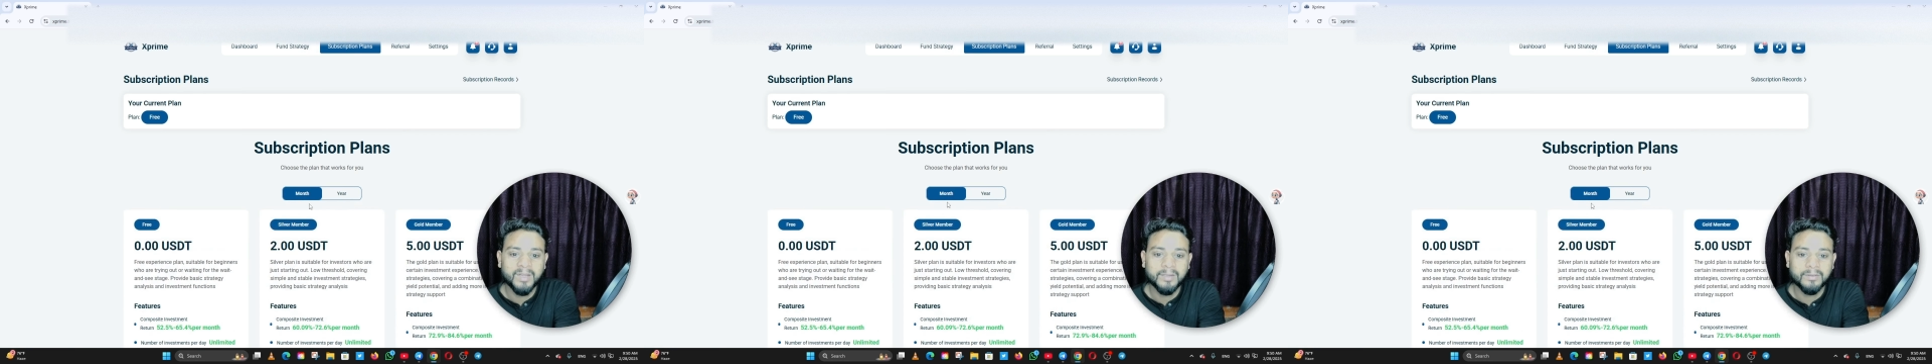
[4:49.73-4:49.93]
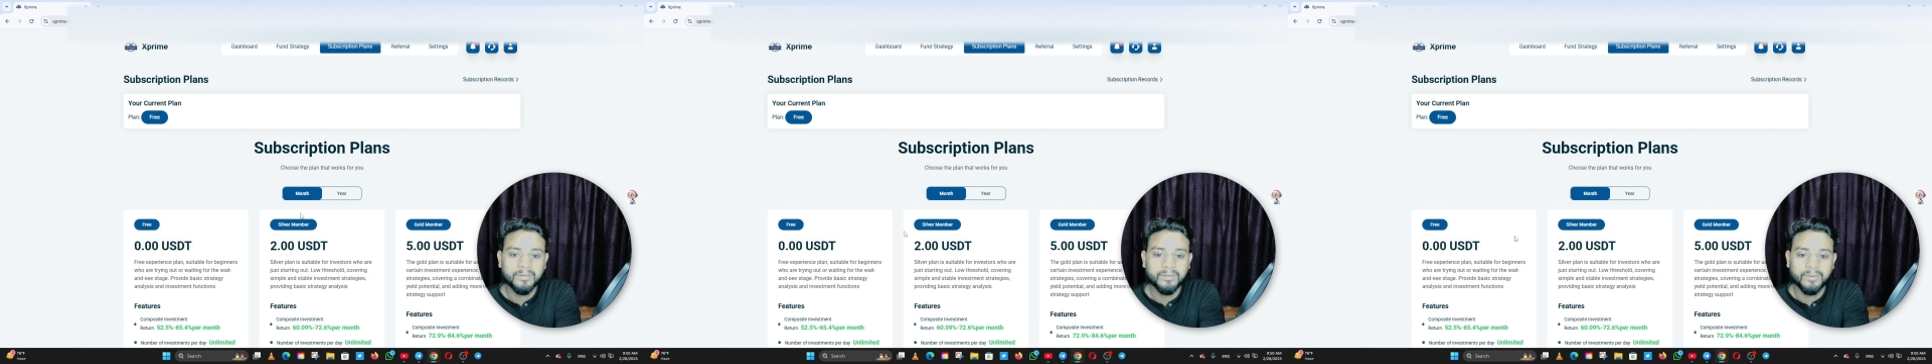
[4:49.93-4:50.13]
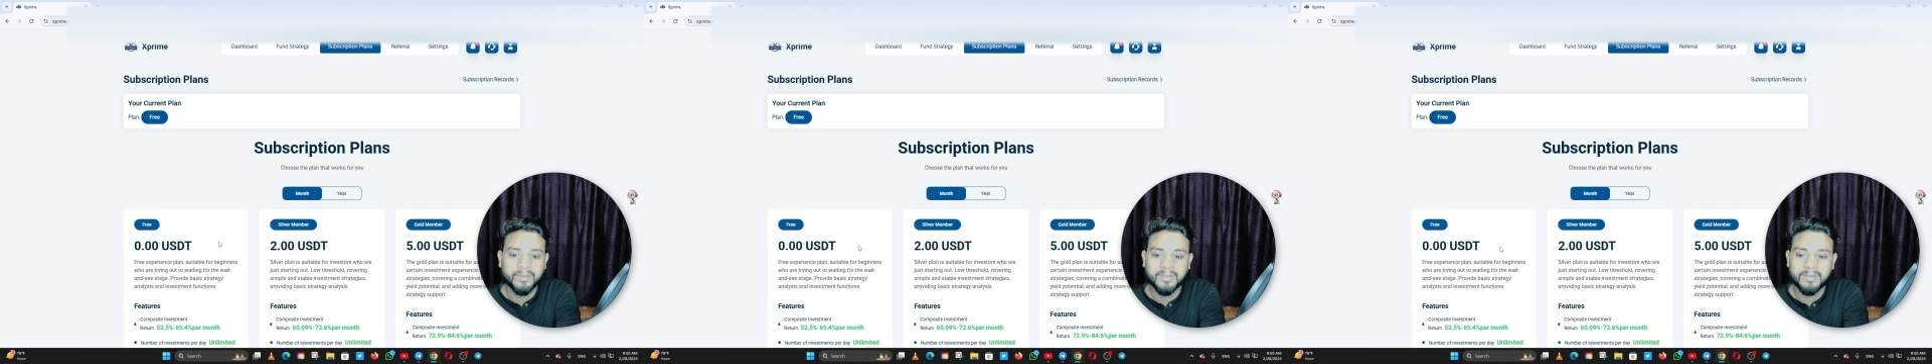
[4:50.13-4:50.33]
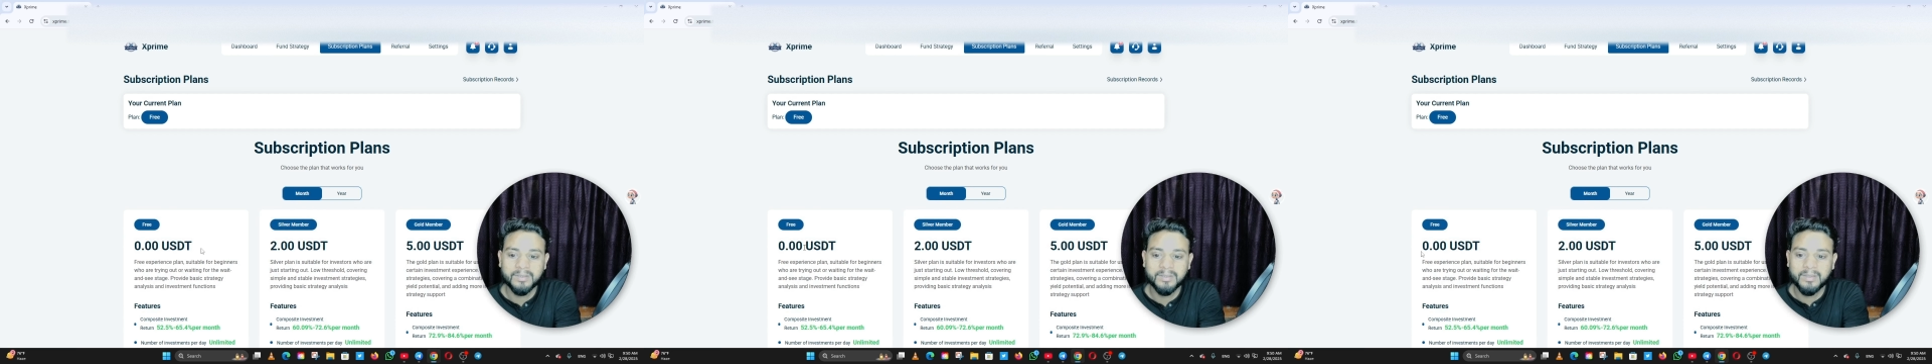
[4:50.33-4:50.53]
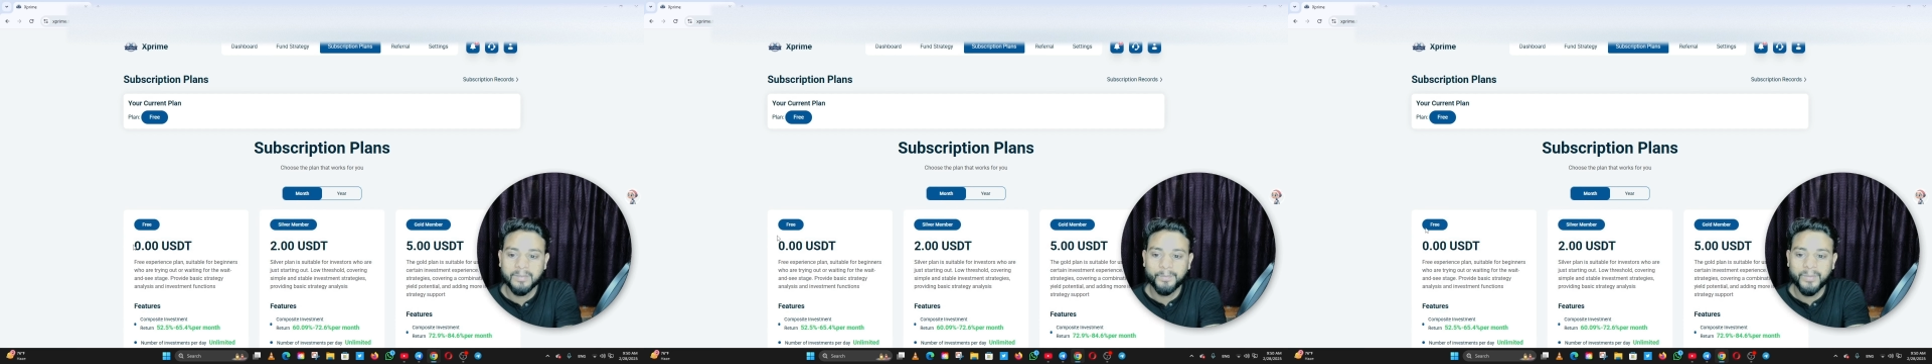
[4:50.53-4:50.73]
So this
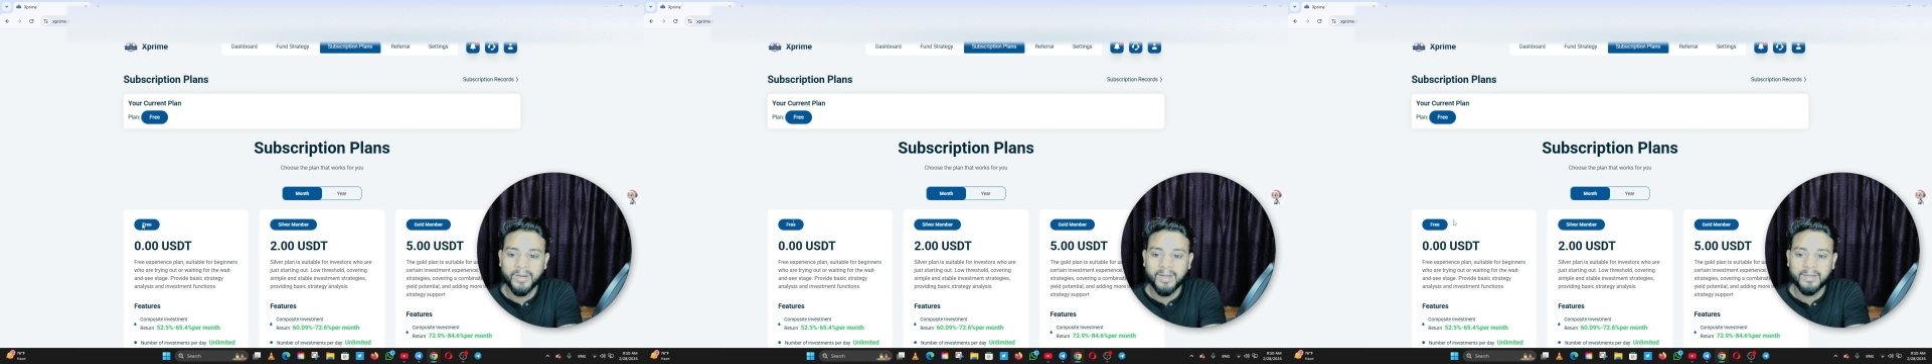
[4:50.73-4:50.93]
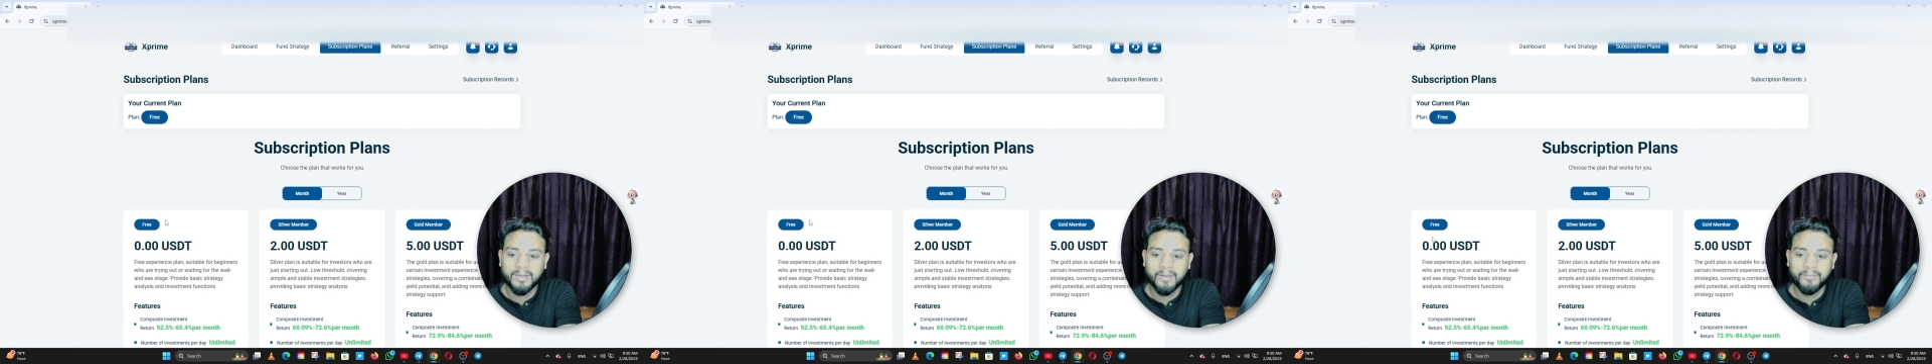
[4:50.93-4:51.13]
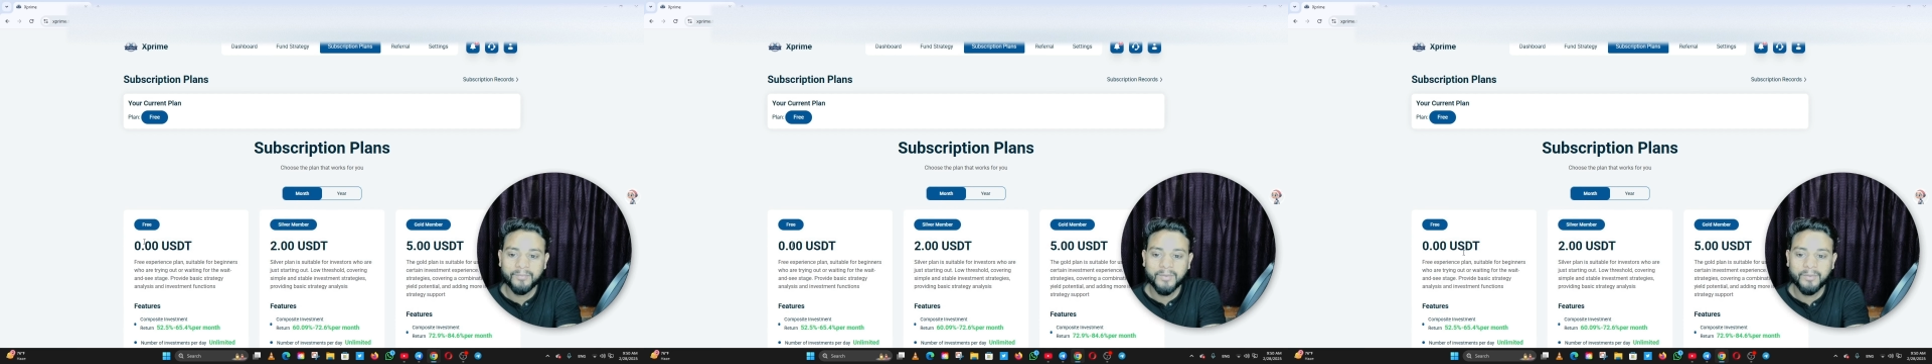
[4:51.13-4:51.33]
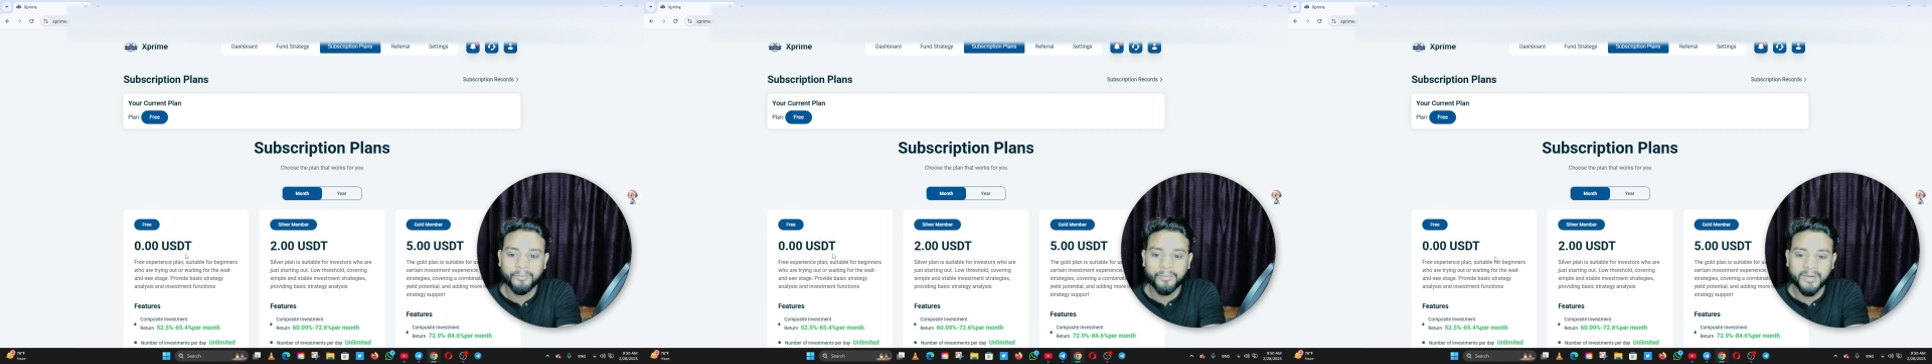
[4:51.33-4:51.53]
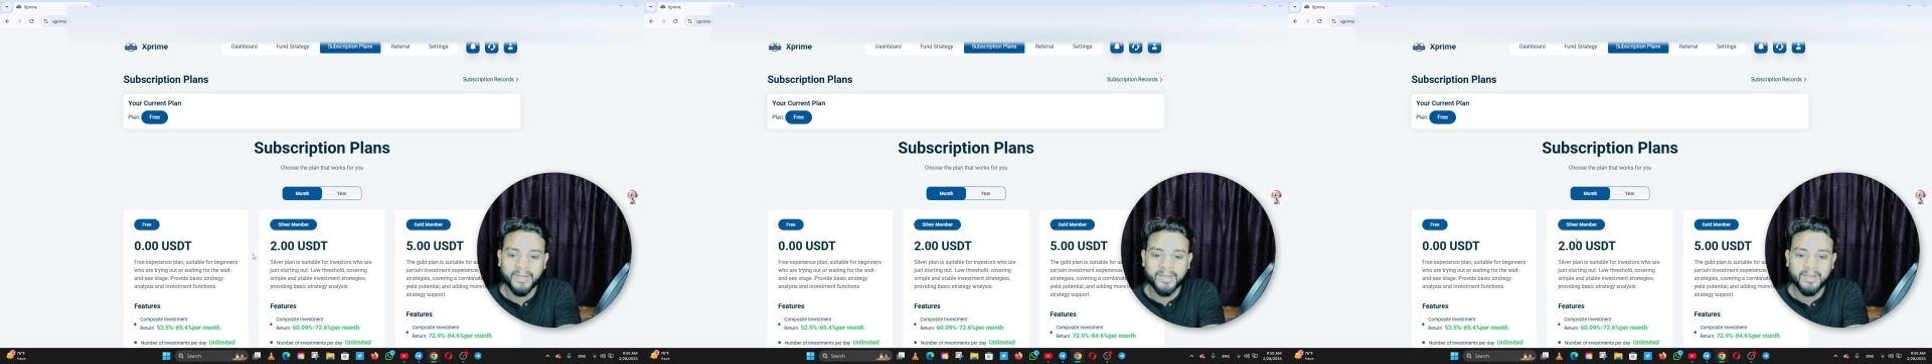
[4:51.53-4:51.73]
is the plan of the
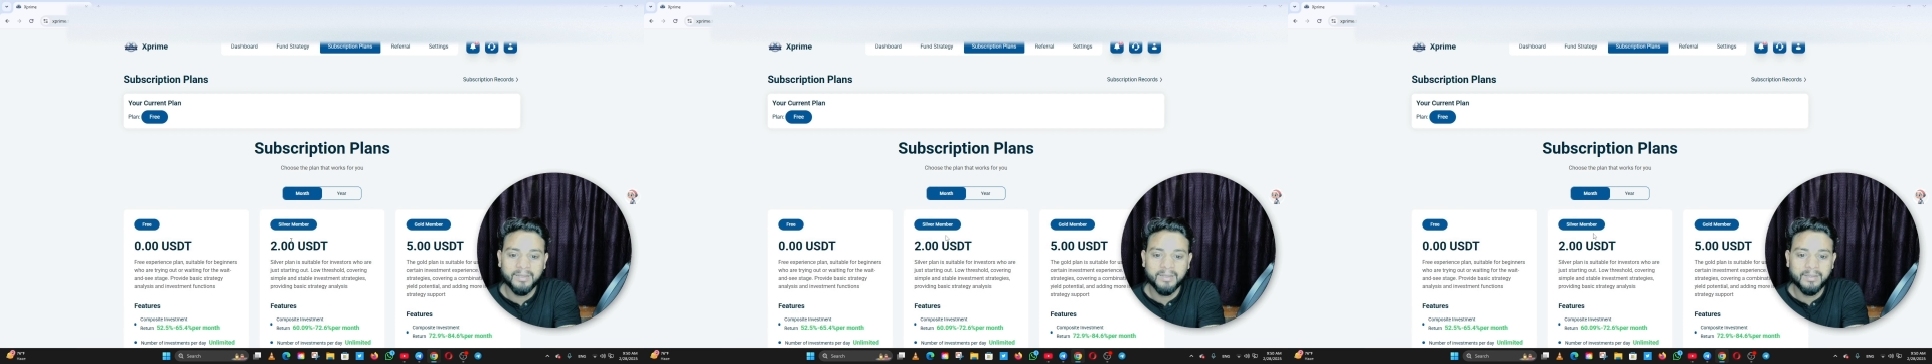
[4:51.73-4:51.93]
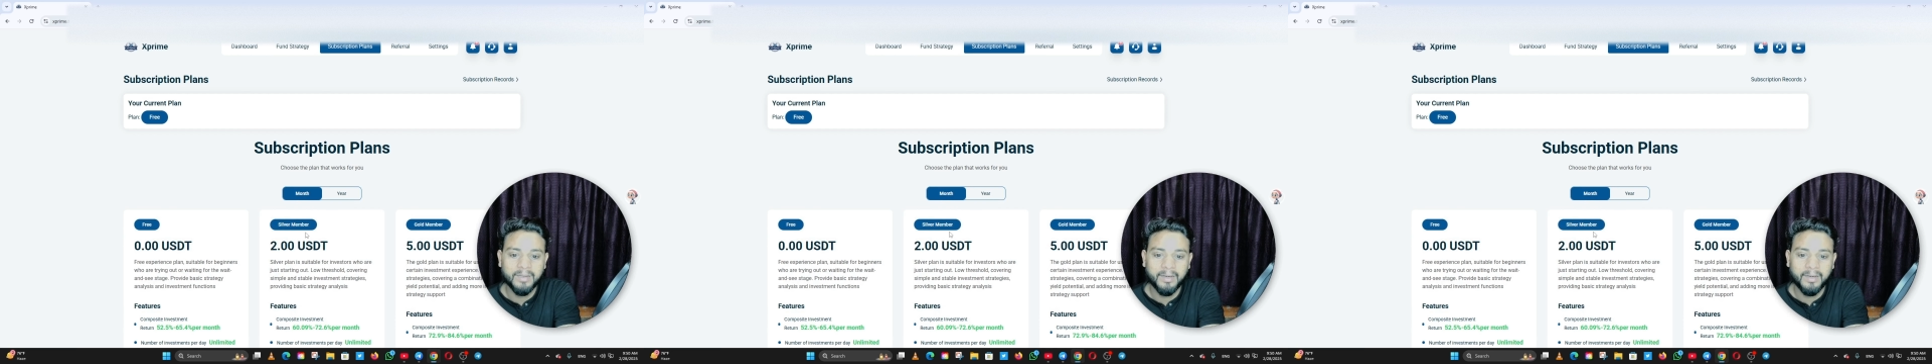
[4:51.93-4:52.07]
free,